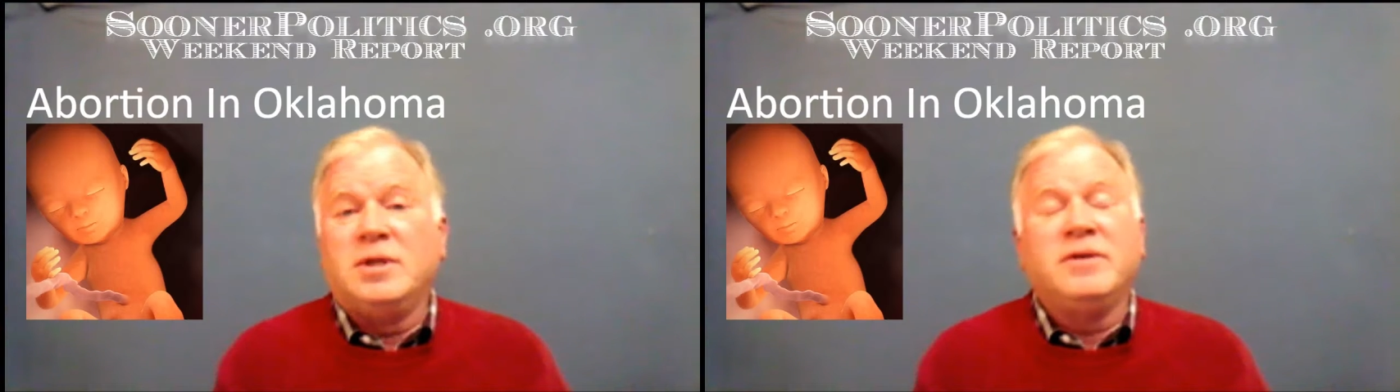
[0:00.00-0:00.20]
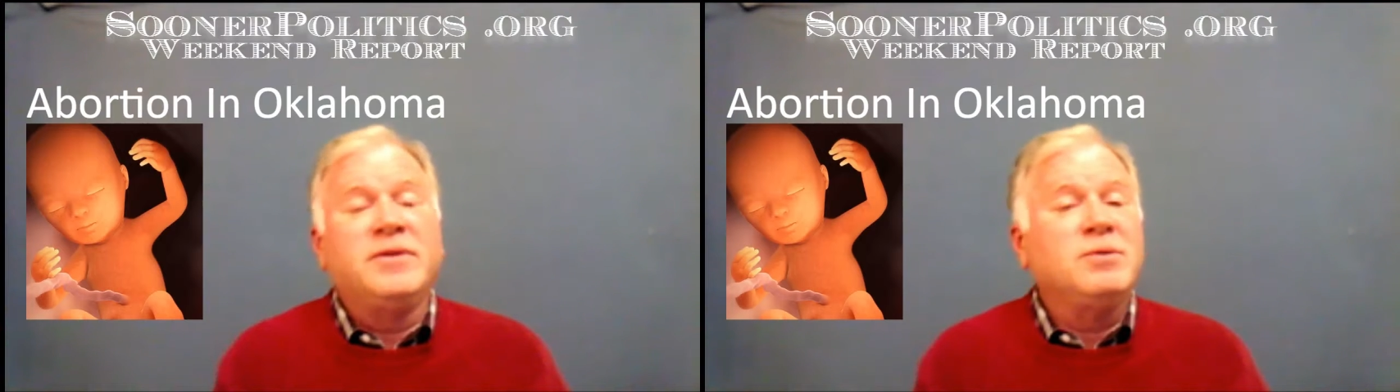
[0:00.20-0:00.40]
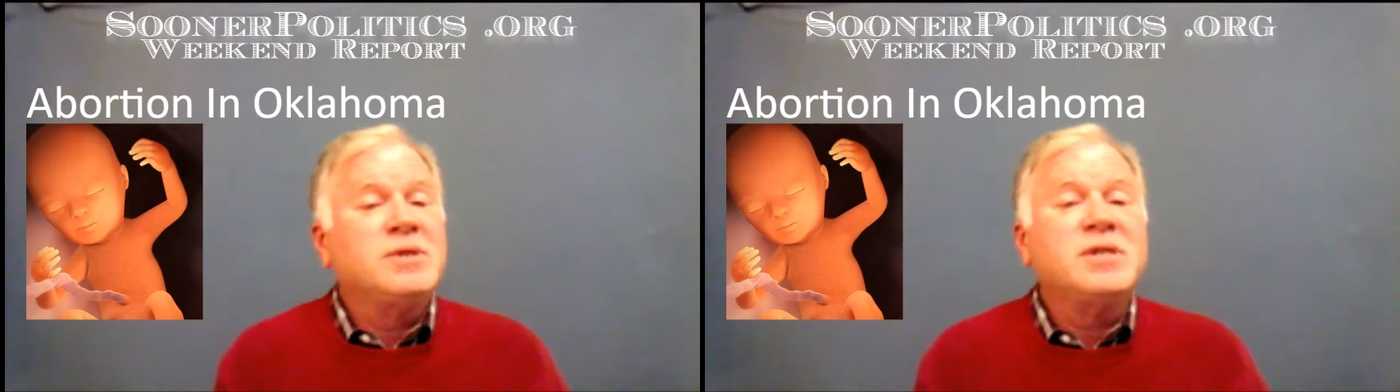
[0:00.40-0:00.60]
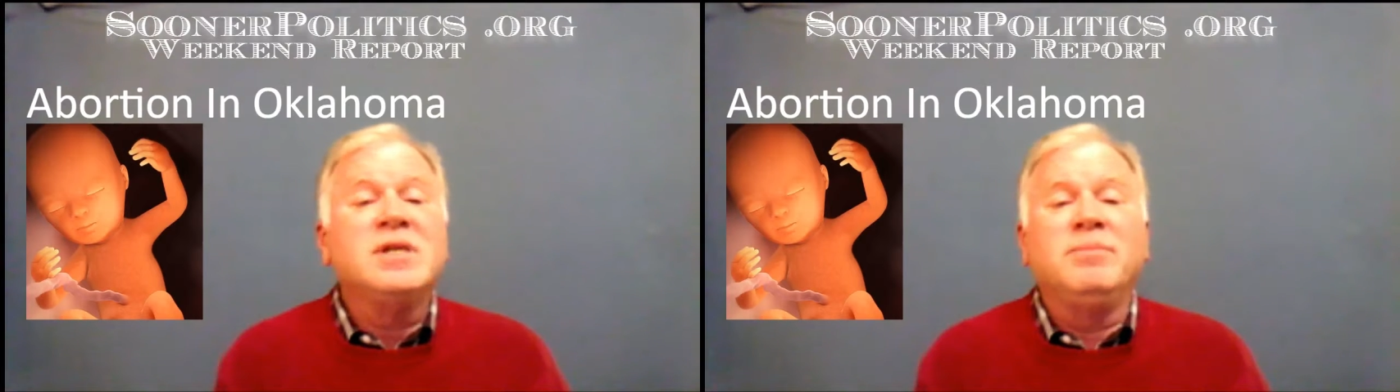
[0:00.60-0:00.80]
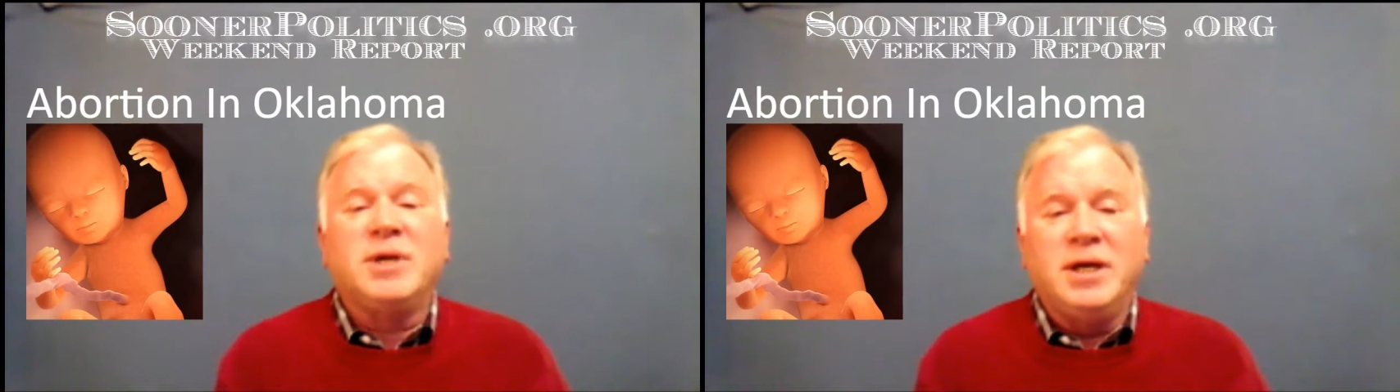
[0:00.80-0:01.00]
if there was
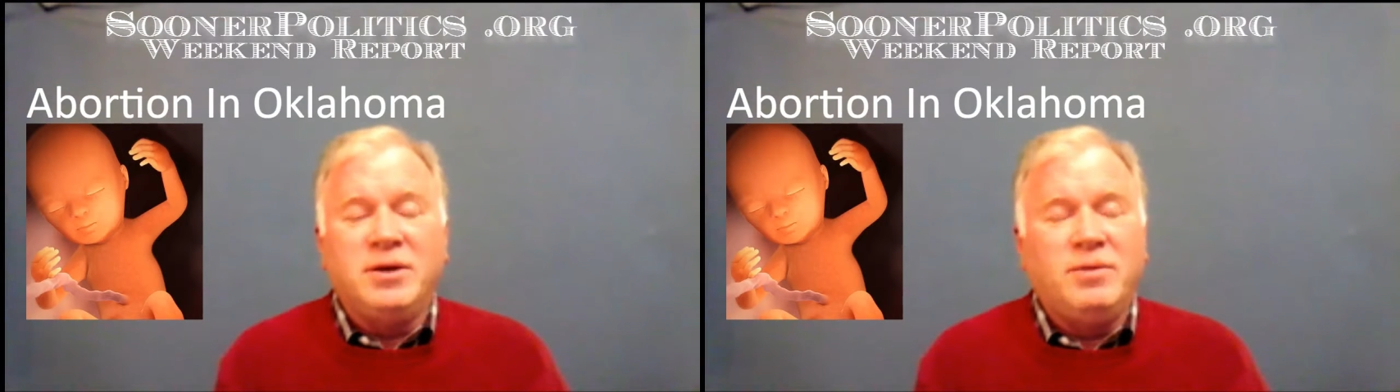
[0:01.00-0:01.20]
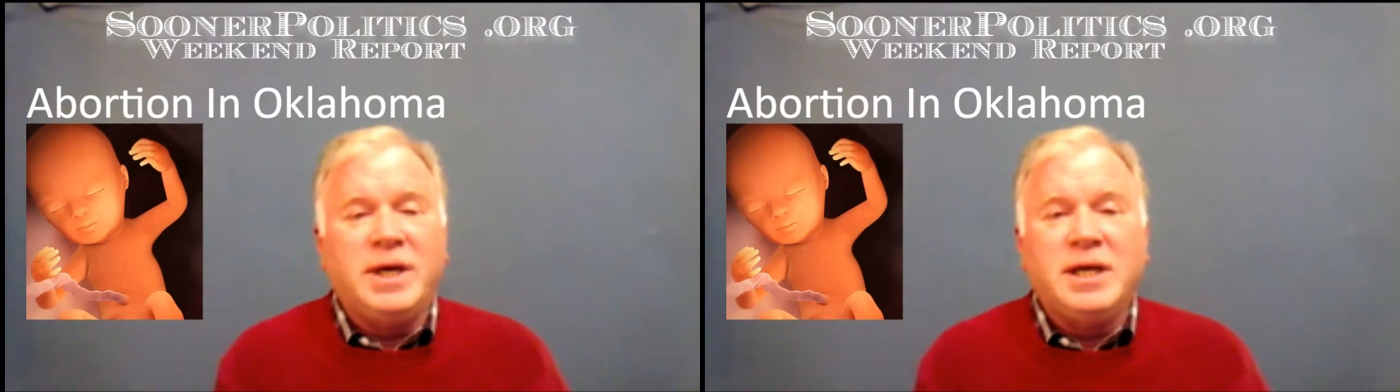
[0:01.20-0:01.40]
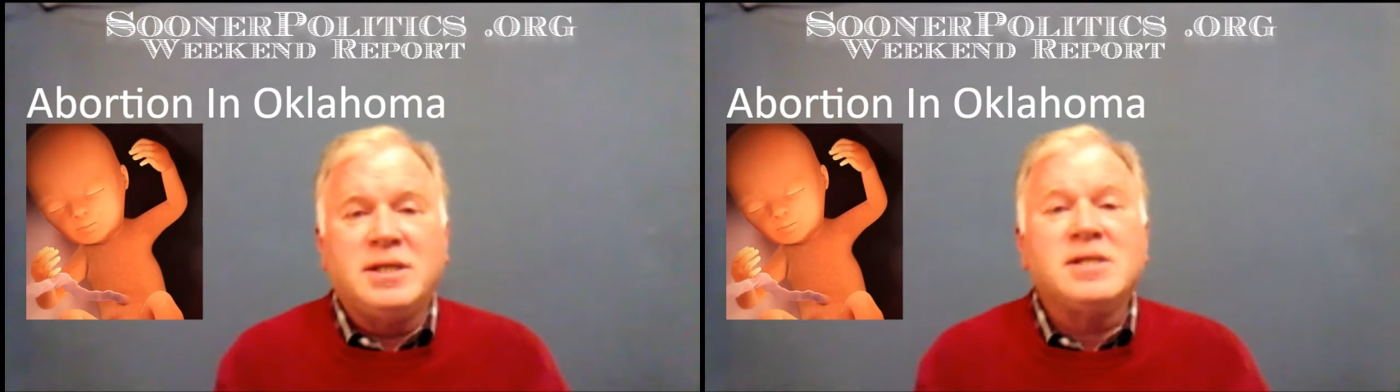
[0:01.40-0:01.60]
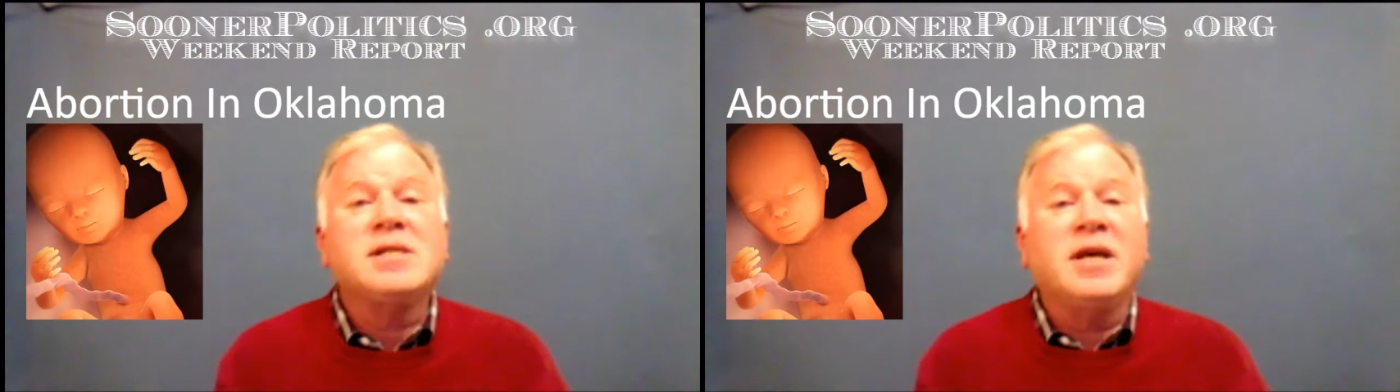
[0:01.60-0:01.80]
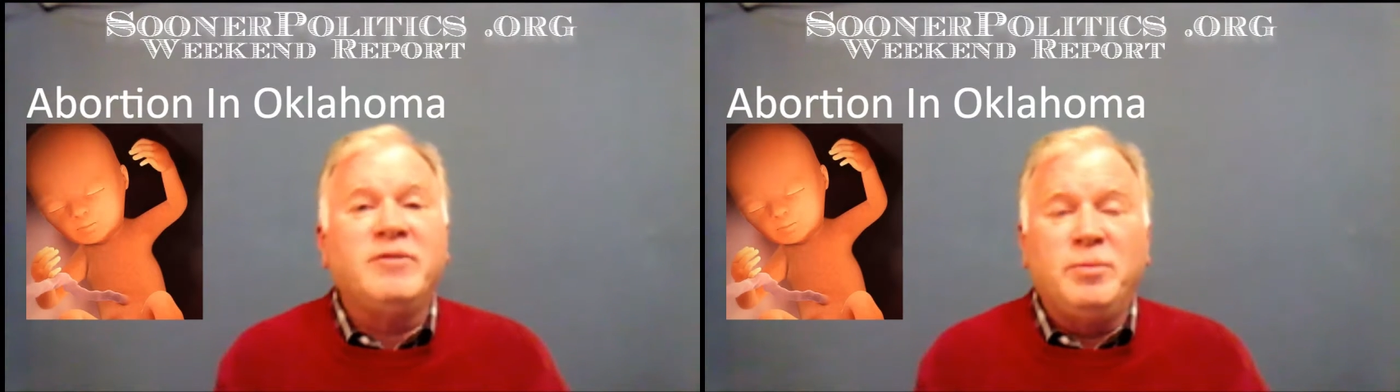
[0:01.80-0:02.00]
some kind of way to save